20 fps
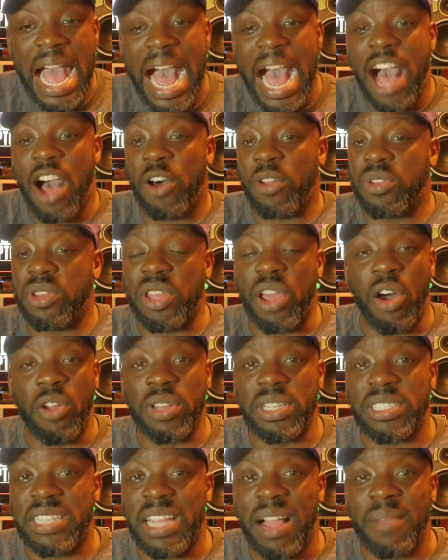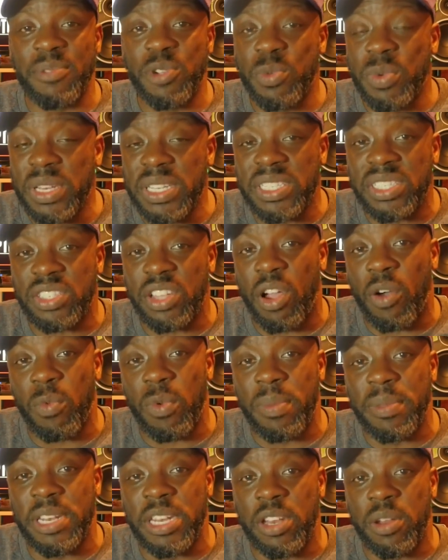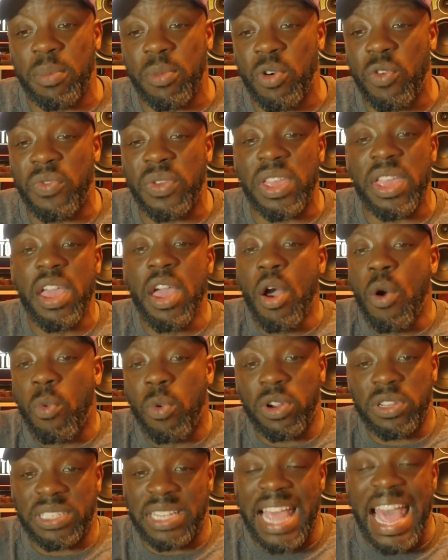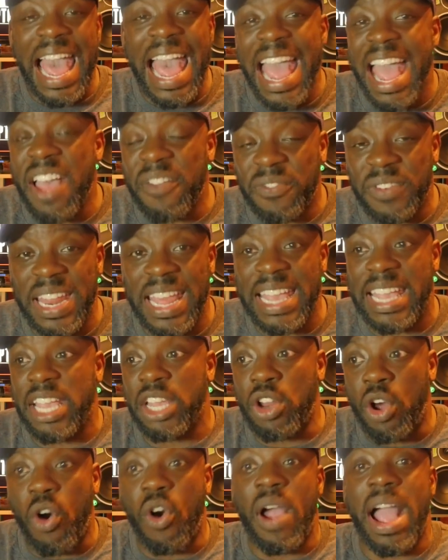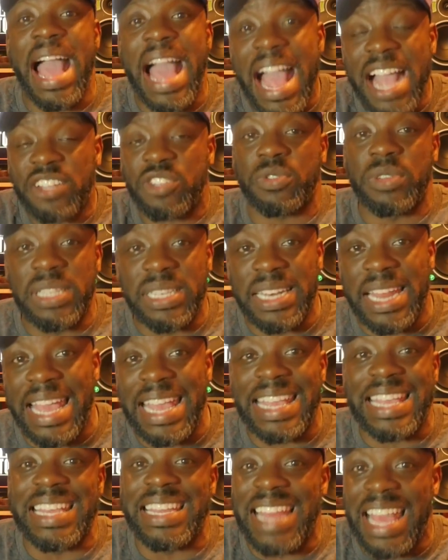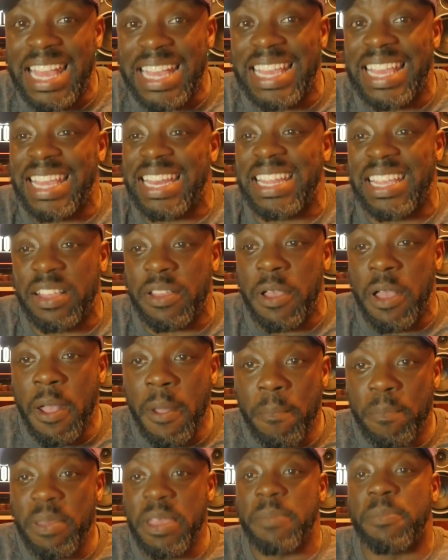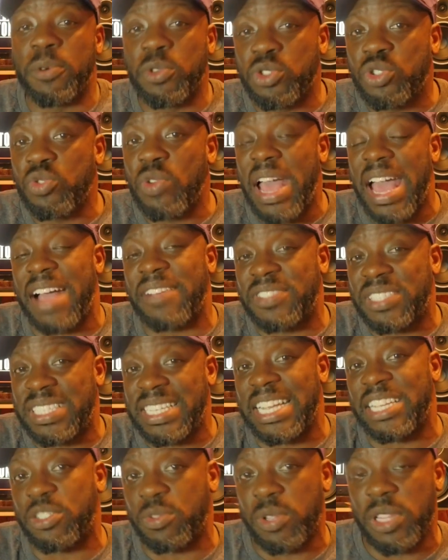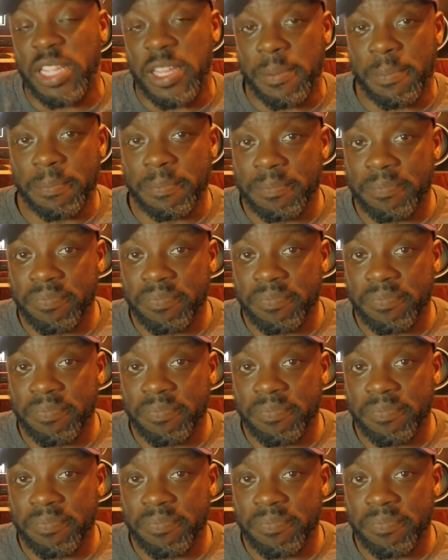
How the only time you really saw women in the movie was half naked or actually naked getting people to have sex with them.